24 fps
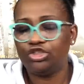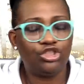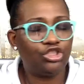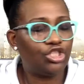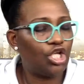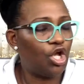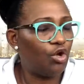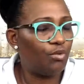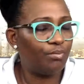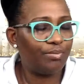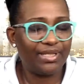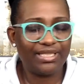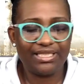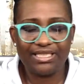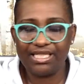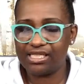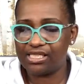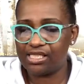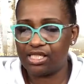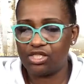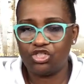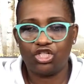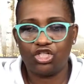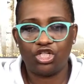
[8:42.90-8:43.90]
Don't be
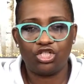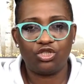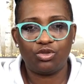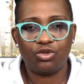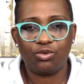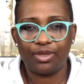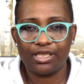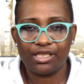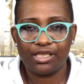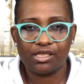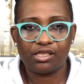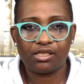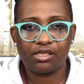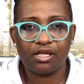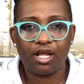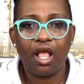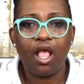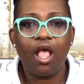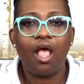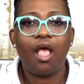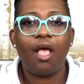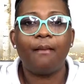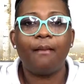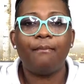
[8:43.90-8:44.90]
disingenuous.
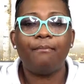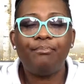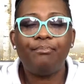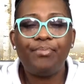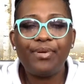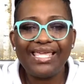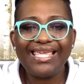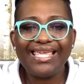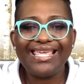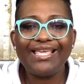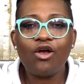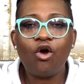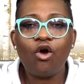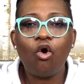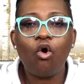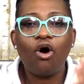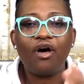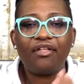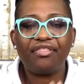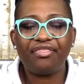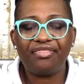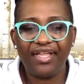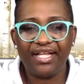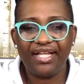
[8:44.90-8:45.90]
Be
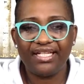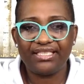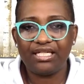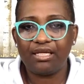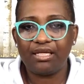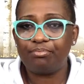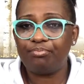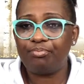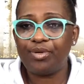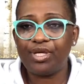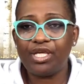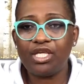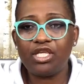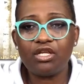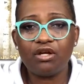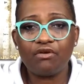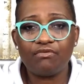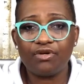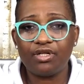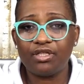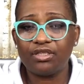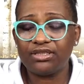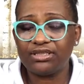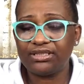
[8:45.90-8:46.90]
authentic. Be your
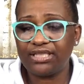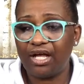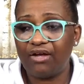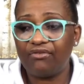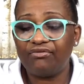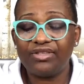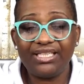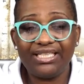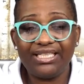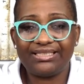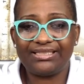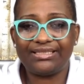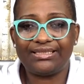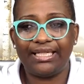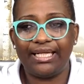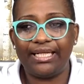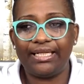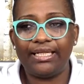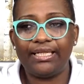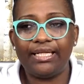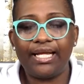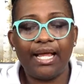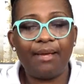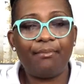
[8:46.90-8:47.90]
real self.
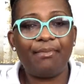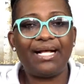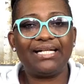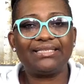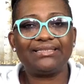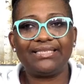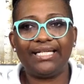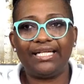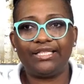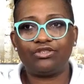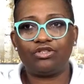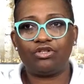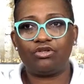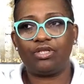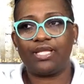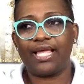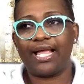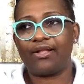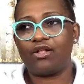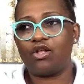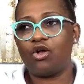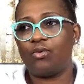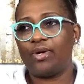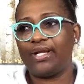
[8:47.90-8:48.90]
Listen, am I saying to you,
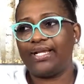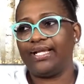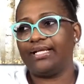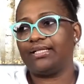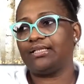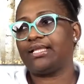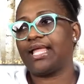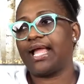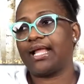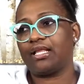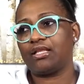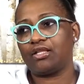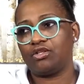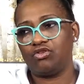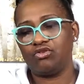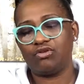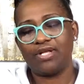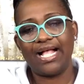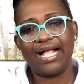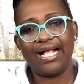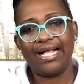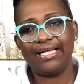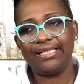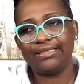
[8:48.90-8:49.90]
like, going in, like, you
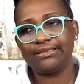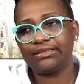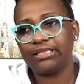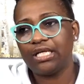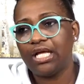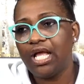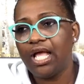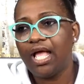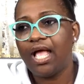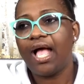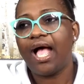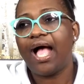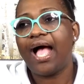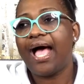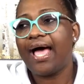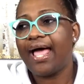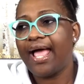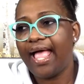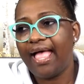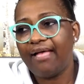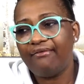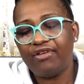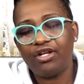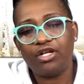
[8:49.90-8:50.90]
guys, I
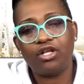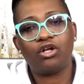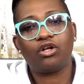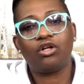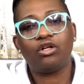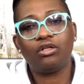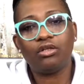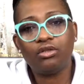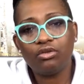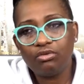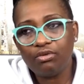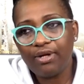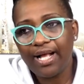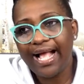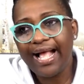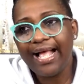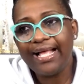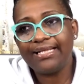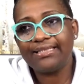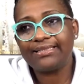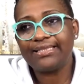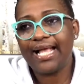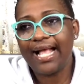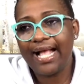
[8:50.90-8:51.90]
haven't a clue
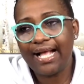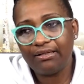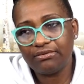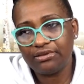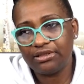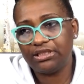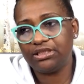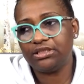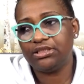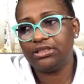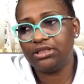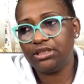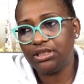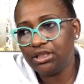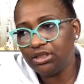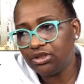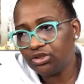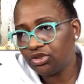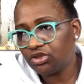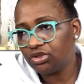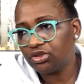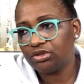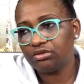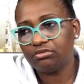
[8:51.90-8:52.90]
as how to
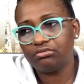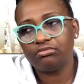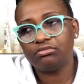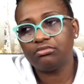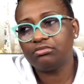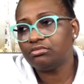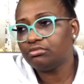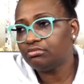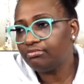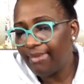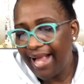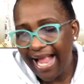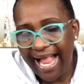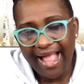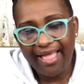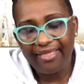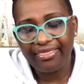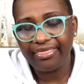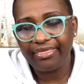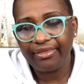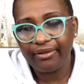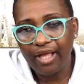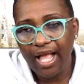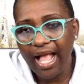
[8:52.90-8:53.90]
teach
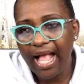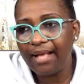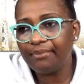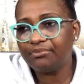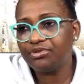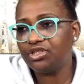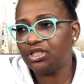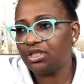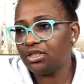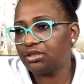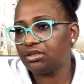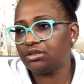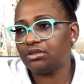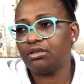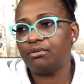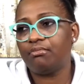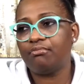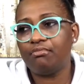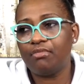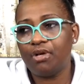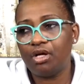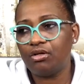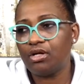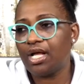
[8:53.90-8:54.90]
math. I'm just
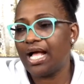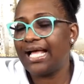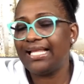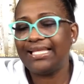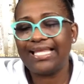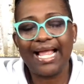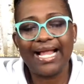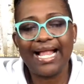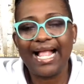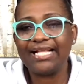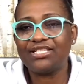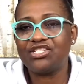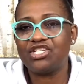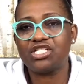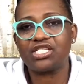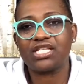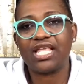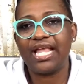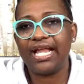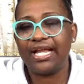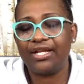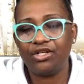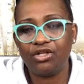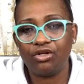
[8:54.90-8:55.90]
I just
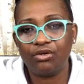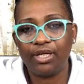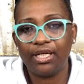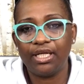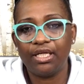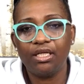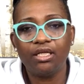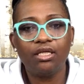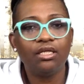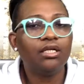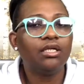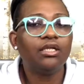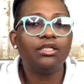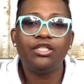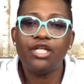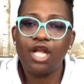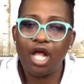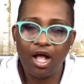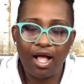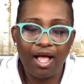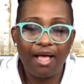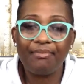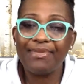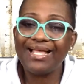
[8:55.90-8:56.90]
can't do it.
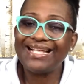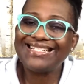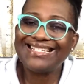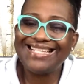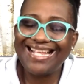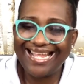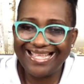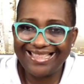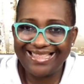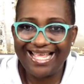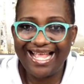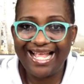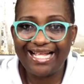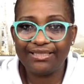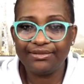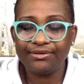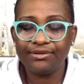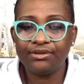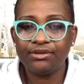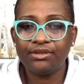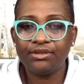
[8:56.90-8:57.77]
No, I'm not saying that.